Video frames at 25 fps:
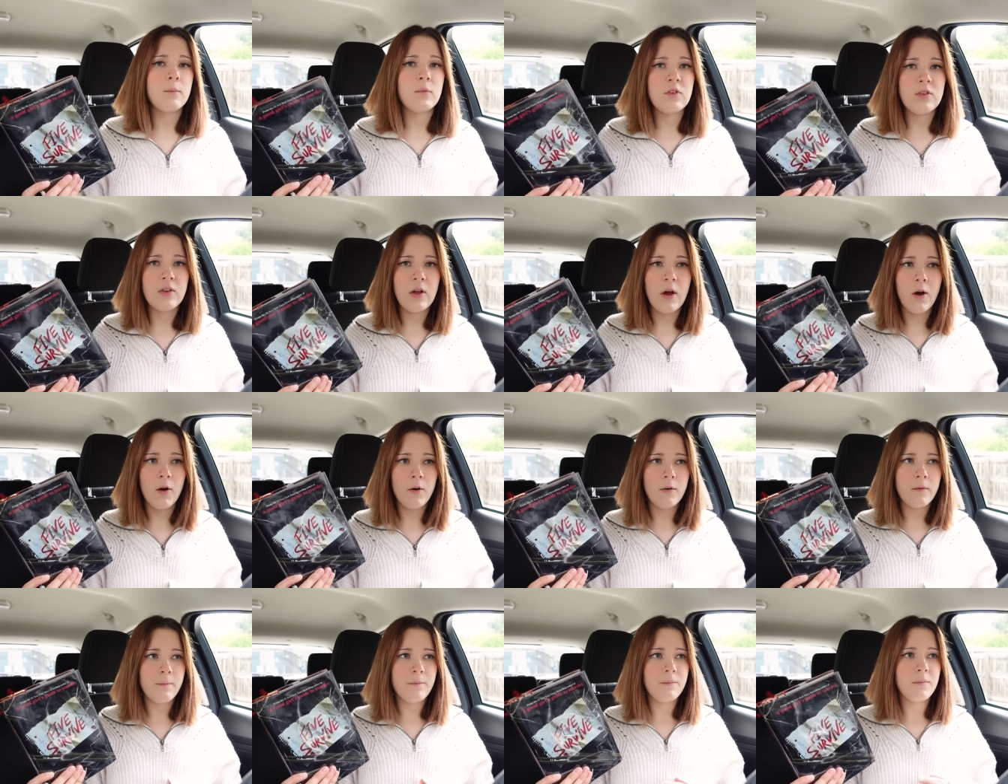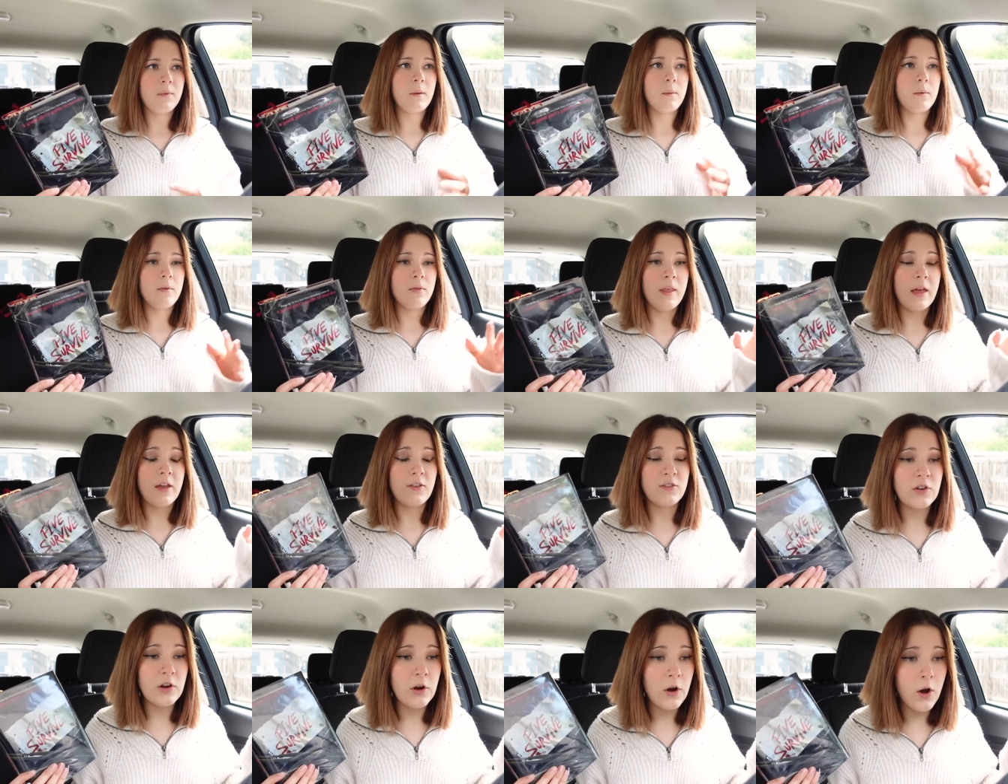So
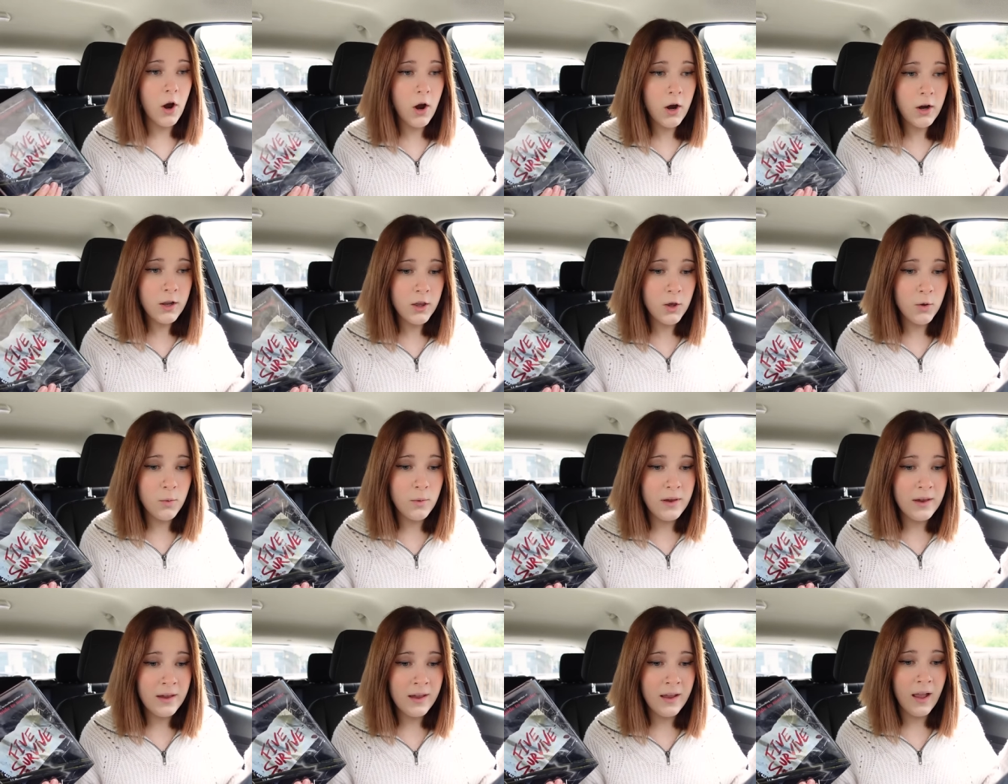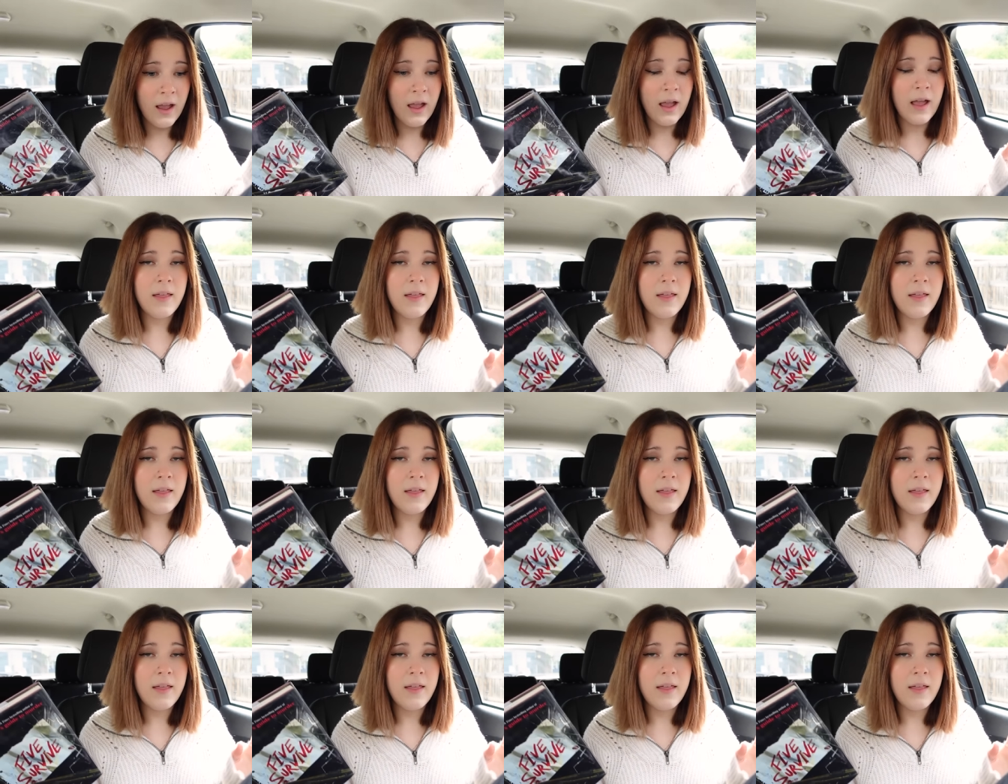they start arguing,